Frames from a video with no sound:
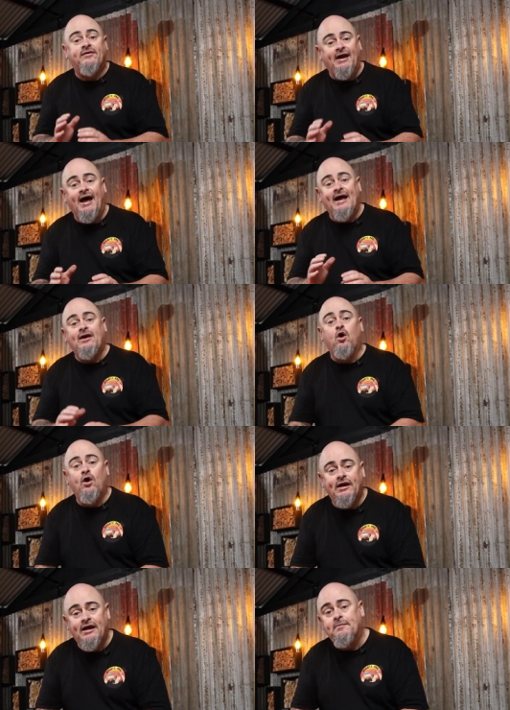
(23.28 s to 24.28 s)
Today
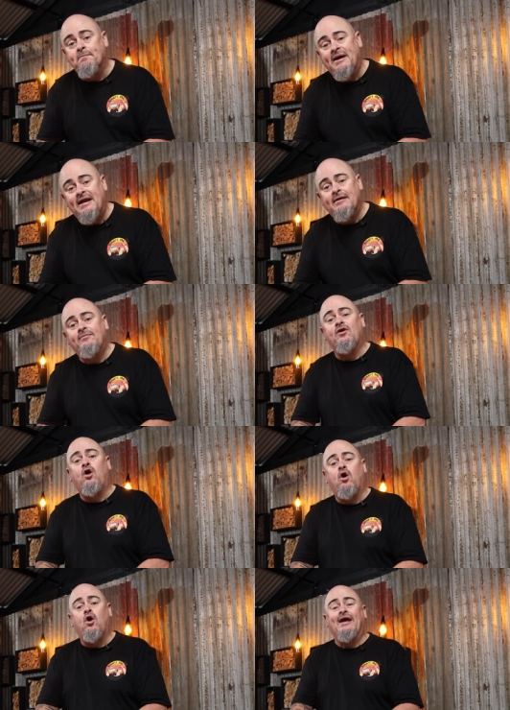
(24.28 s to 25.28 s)
I need medium to
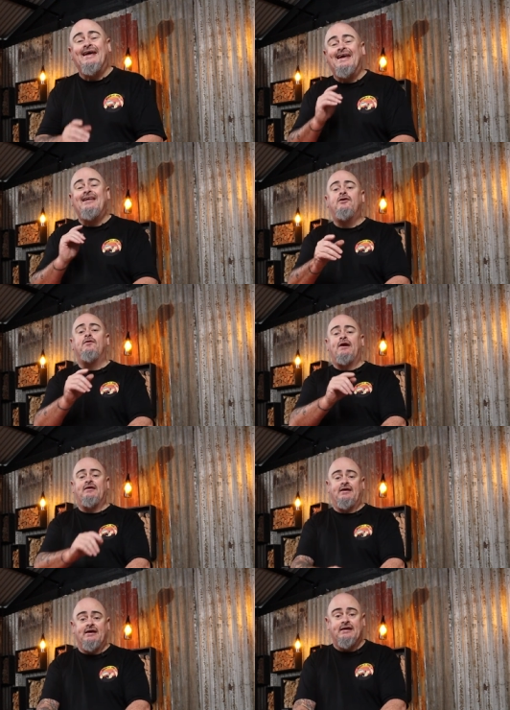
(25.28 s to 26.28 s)
high
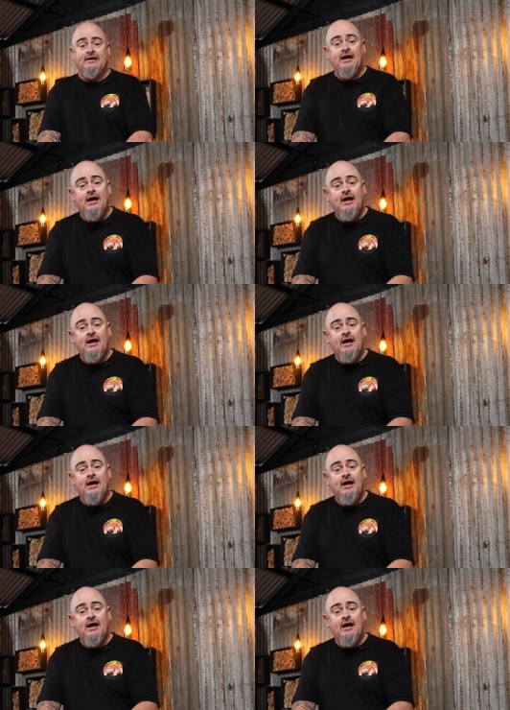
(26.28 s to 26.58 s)
indirect heat,